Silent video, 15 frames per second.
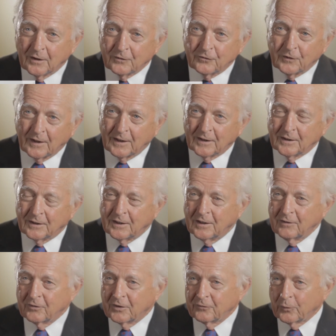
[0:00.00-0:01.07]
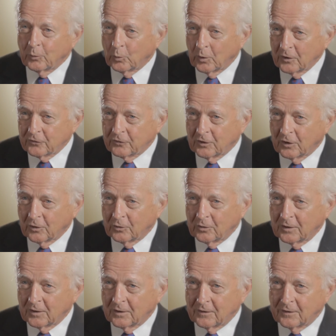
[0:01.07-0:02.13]
Secondly, even if it was known,
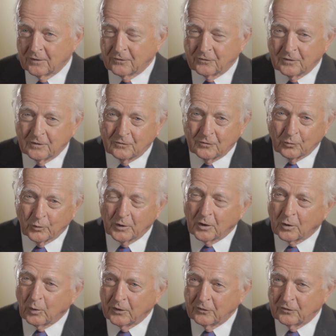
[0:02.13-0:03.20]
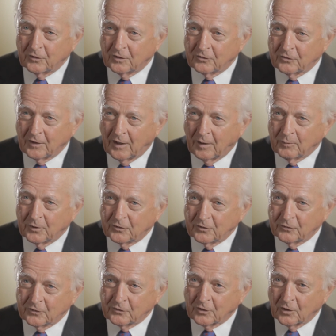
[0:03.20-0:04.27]
it's a real question as to how much
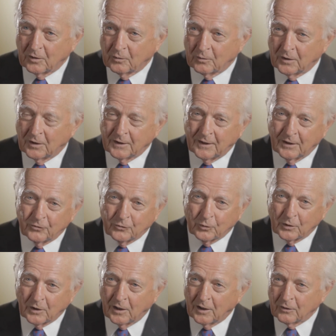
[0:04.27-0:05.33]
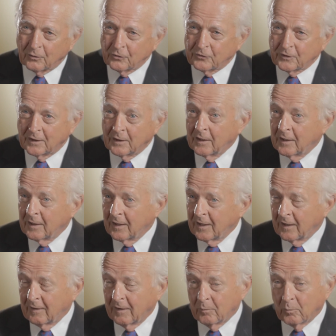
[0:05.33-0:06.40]
of it's going to get through Congress, and
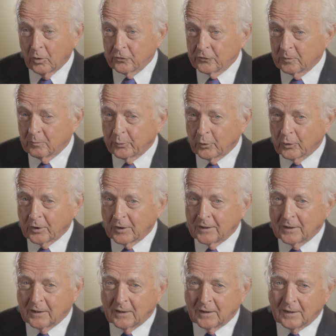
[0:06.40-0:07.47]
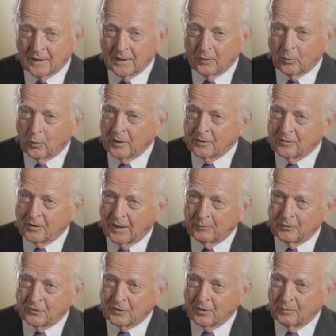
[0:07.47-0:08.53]
then most importantly, what time
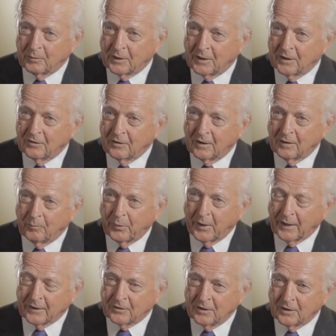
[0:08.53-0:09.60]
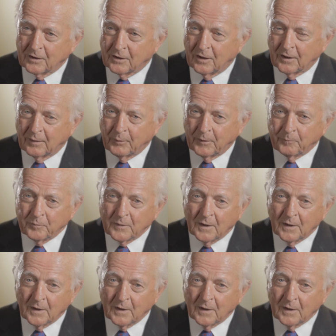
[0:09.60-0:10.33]
is it going to begin to impact the economy?